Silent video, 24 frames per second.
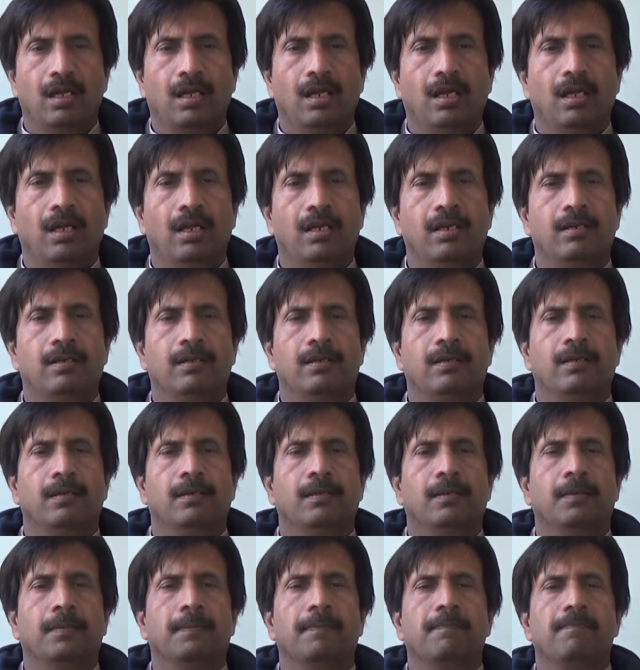And
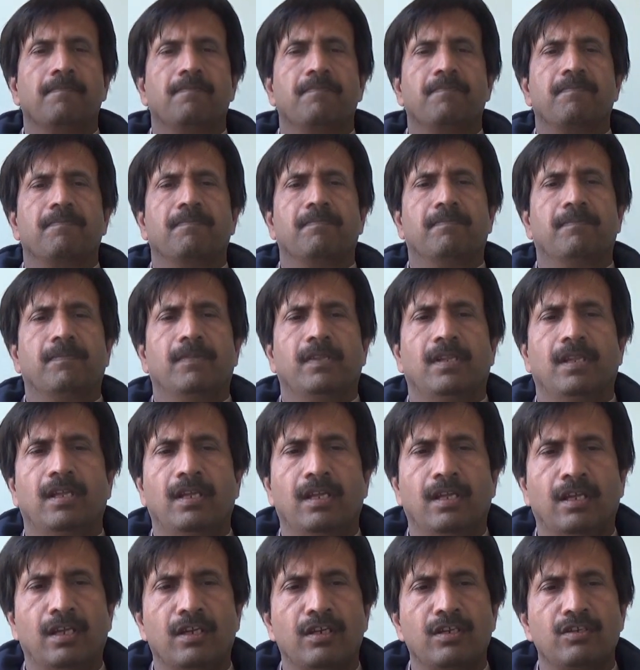uh,
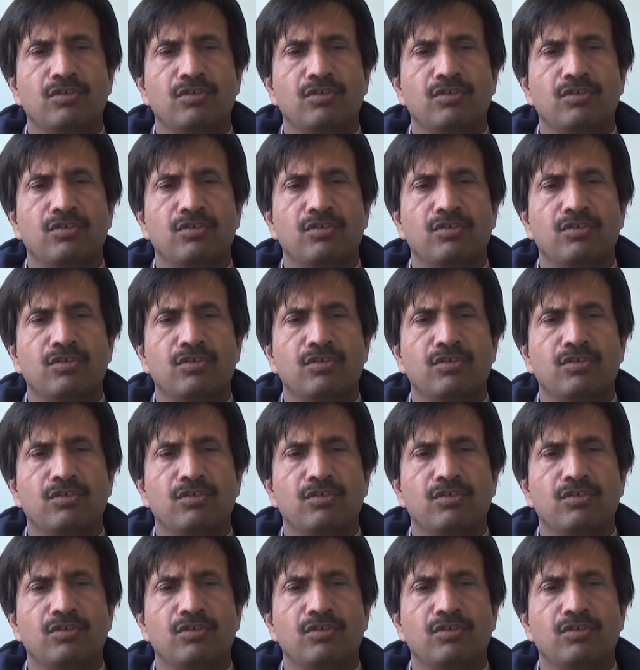uh,